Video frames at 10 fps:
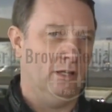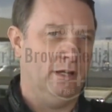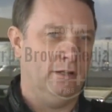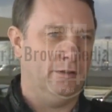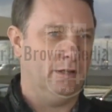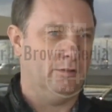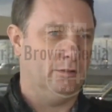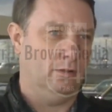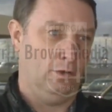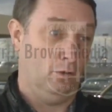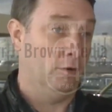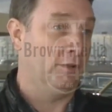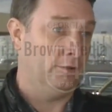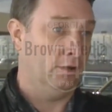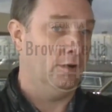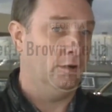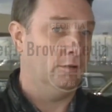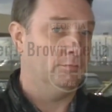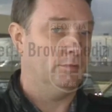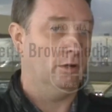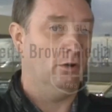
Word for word: New was head of the unit at that time.